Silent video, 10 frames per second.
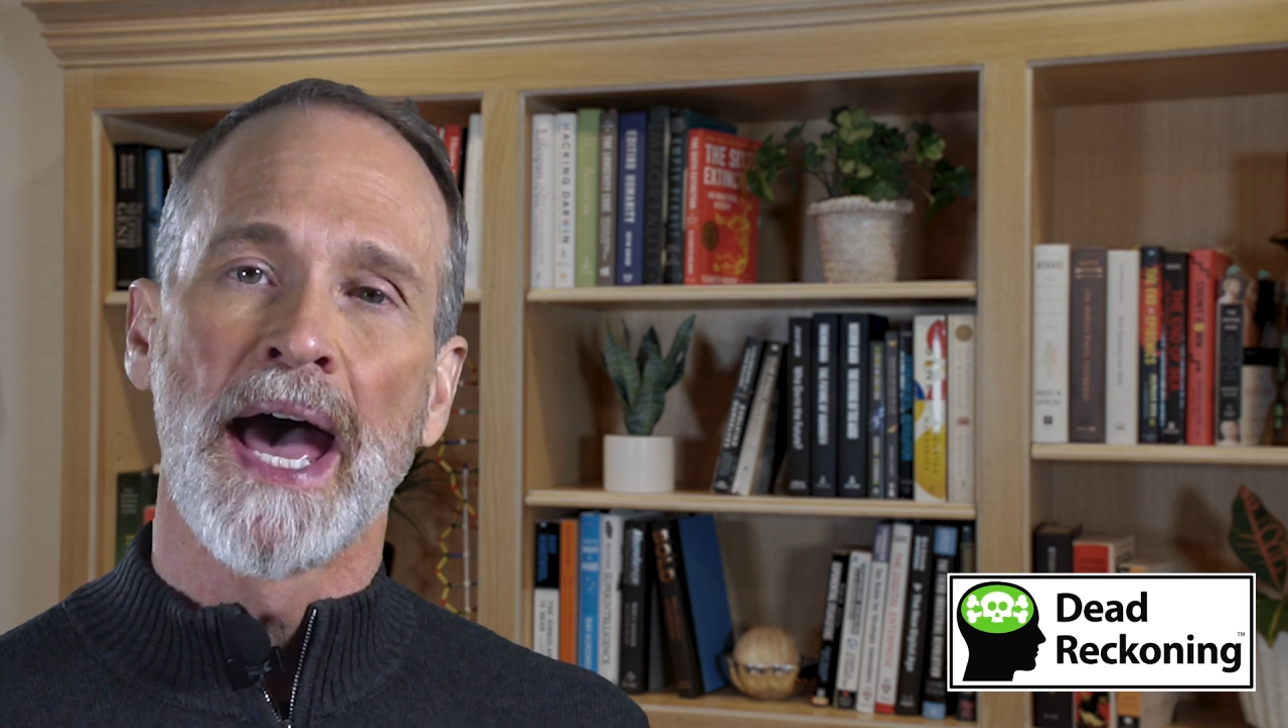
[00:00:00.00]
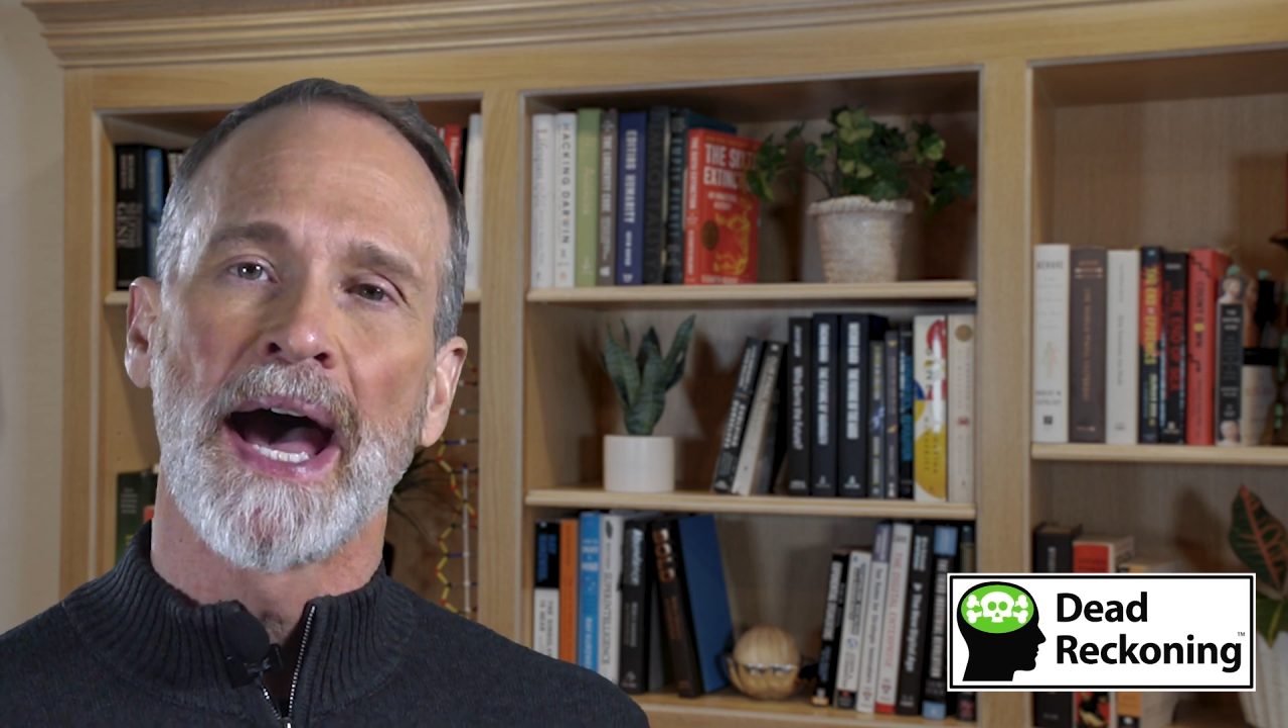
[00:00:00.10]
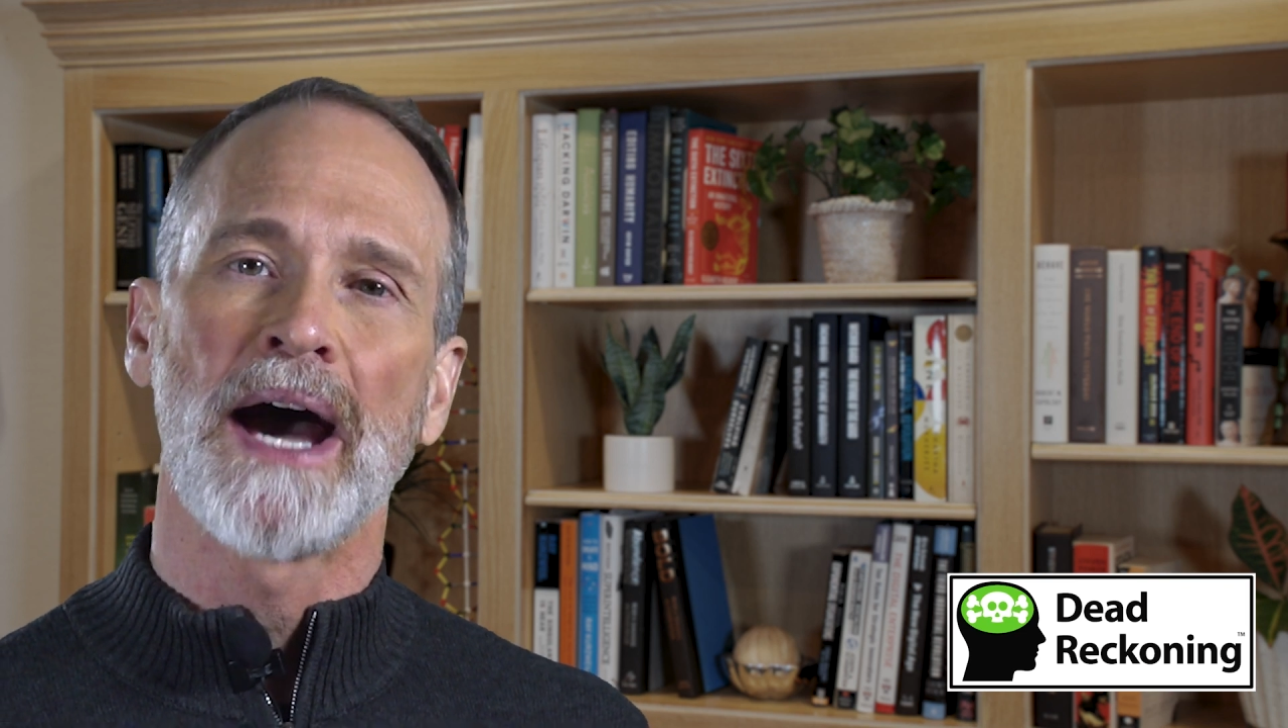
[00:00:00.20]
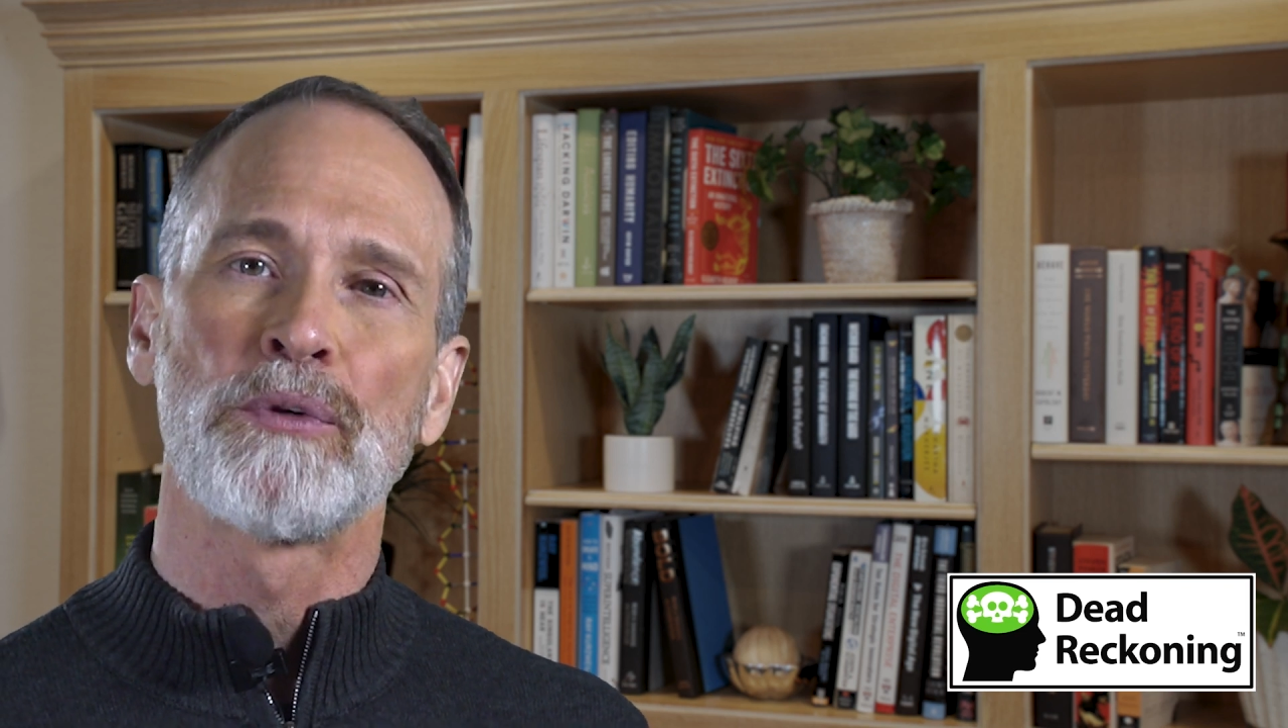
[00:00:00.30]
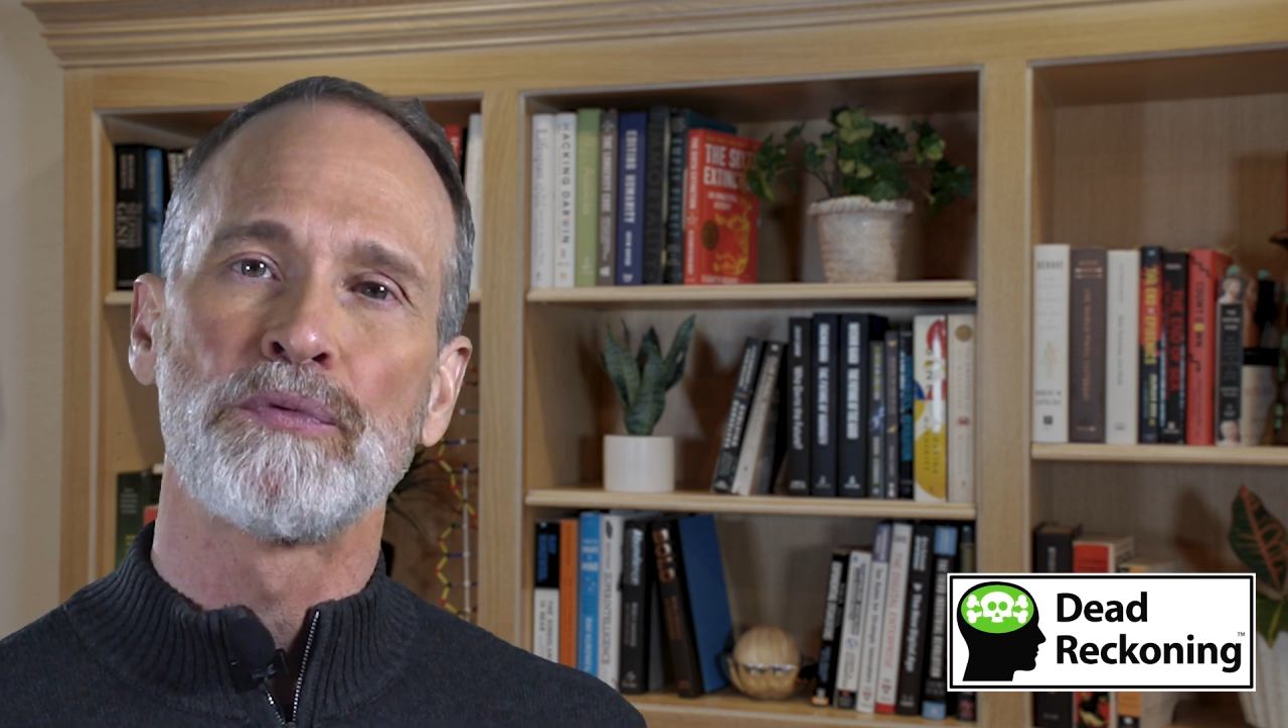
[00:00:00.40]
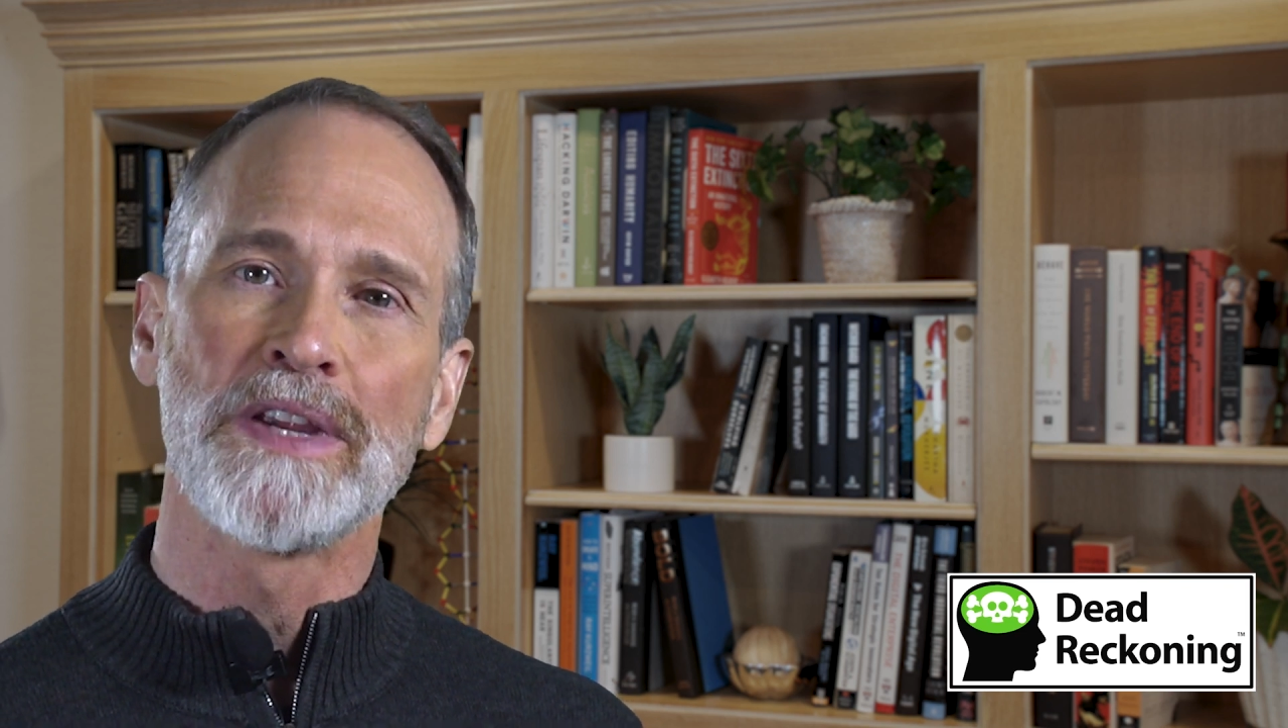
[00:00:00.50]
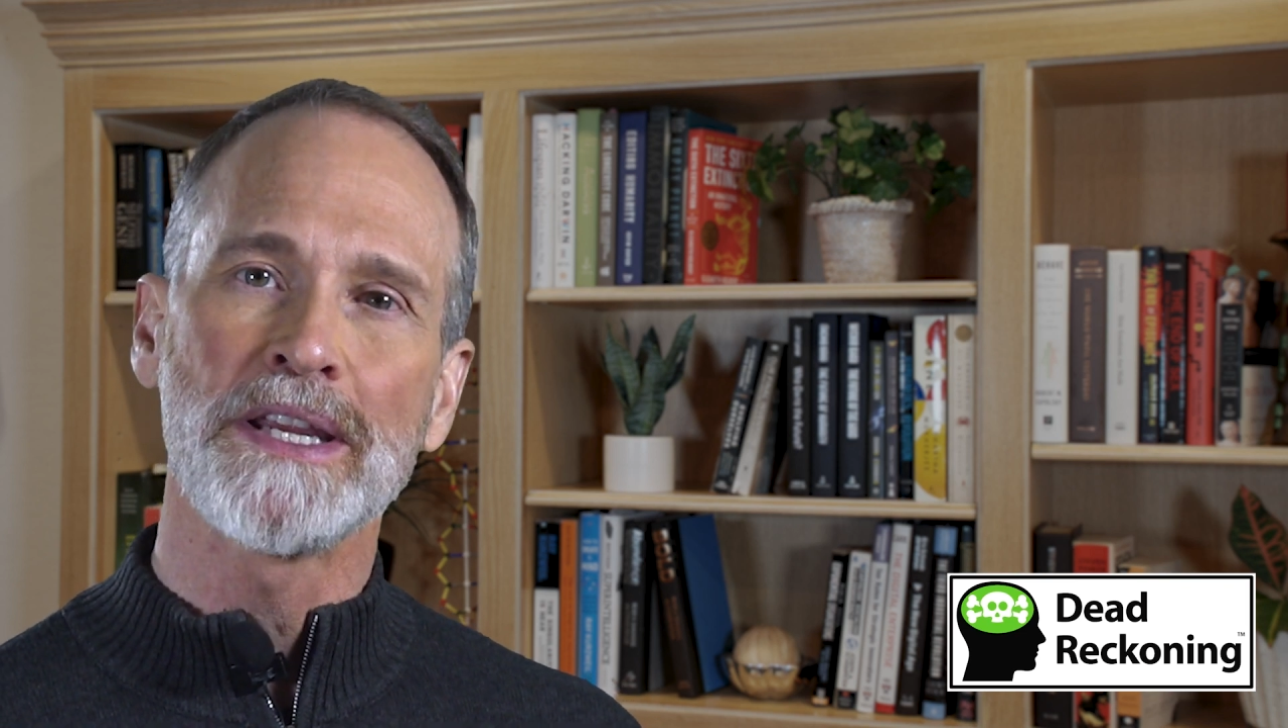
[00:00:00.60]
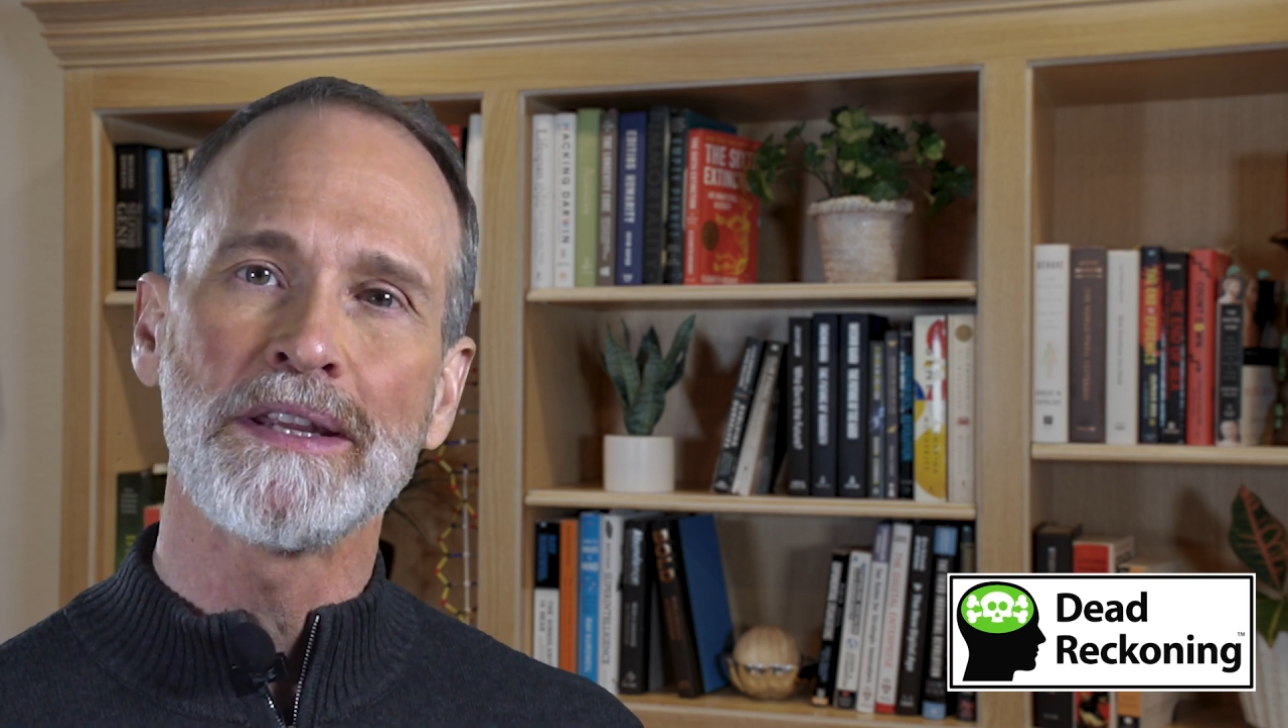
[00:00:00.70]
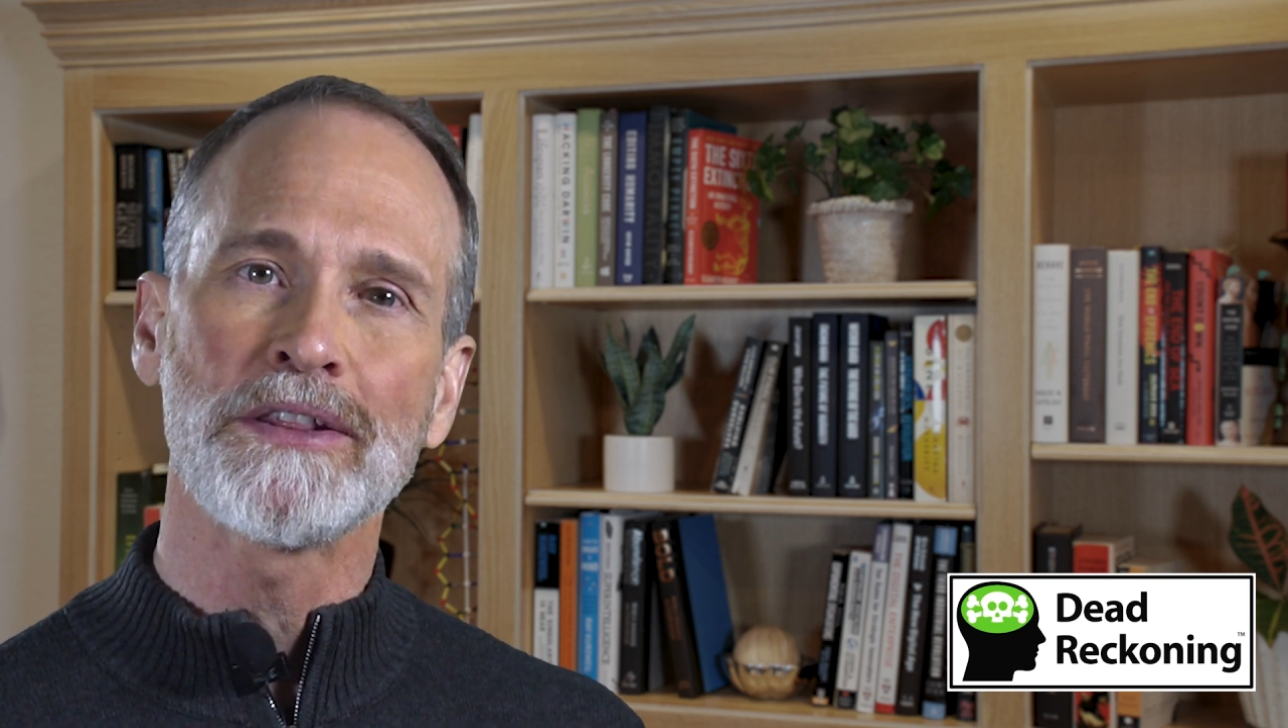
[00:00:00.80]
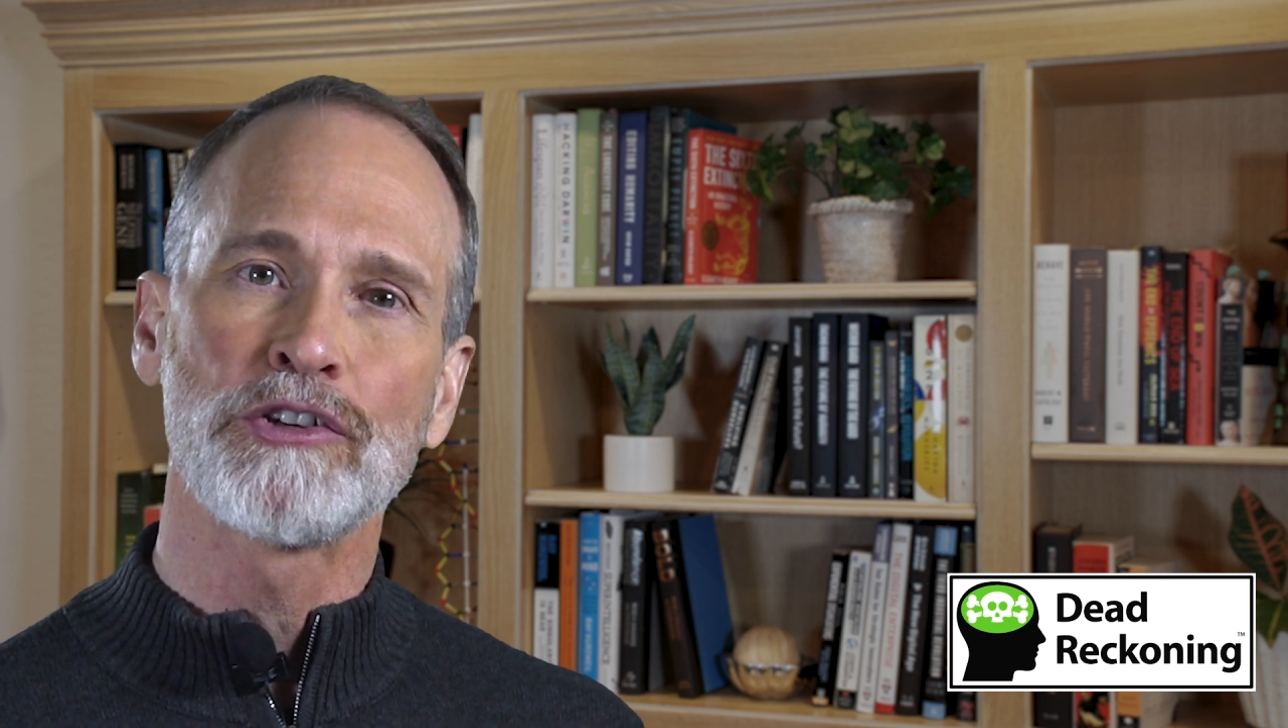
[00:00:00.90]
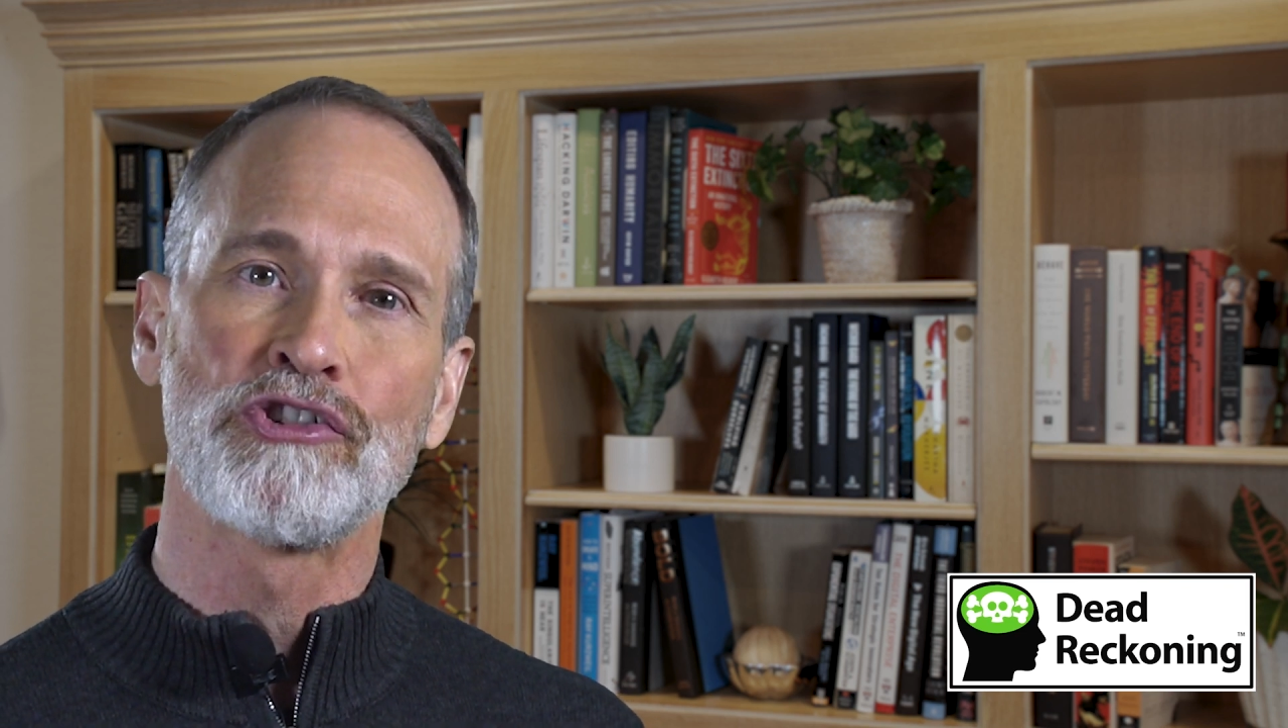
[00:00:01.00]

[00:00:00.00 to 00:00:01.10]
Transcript: how reading the